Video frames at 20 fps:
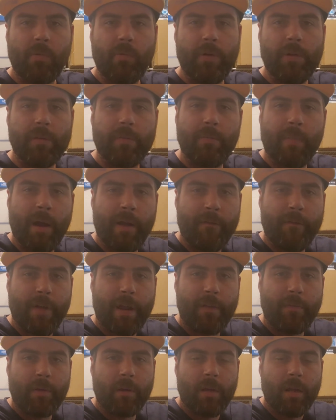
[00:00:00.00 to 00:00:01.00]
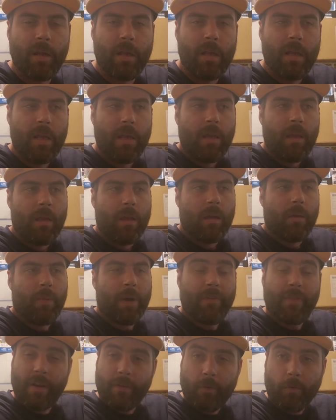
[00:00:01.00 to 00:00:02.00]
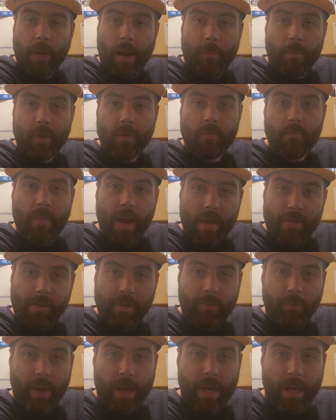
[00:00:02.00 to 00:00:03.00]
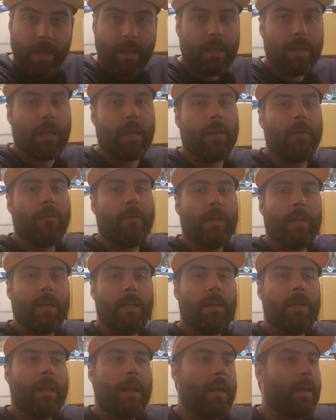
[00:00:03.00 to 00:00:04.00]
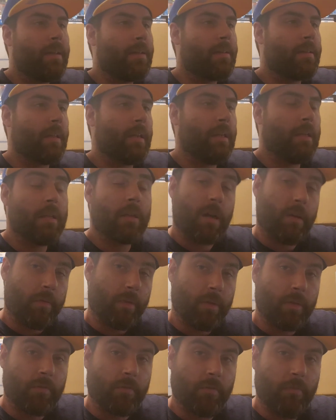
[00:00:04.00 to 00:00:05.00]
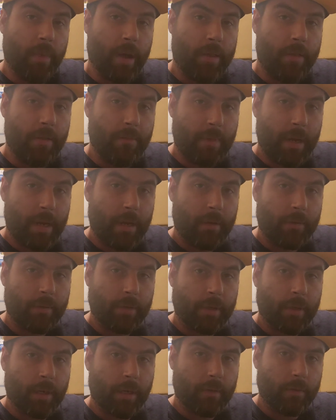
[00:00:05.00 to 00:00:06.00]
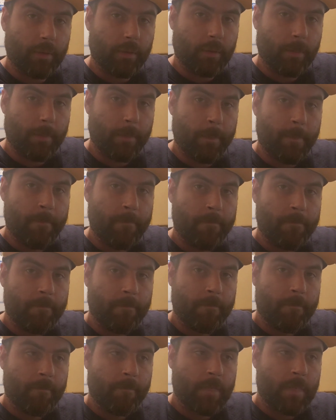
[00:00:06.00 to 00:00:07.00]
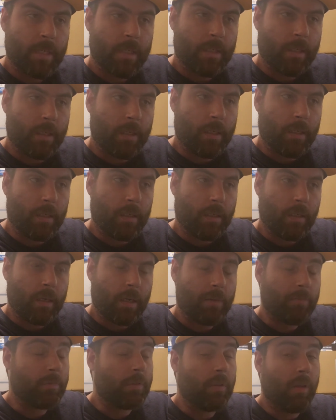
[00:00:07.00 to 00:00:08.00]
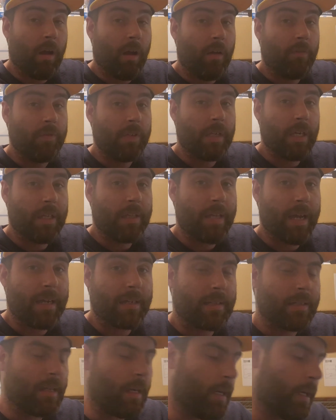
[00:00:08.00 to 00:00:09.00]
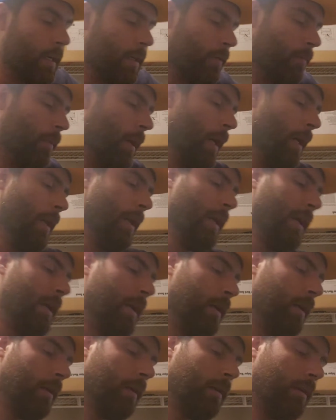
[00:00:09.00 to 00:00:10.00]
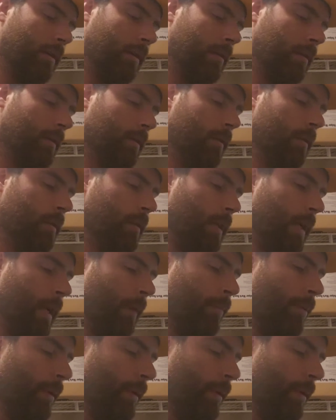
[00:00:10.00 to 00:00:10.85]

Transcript: with my favorite rapper's Method Man, and if he has any covers with Method Man on the cover, I would love to get that signed by Ed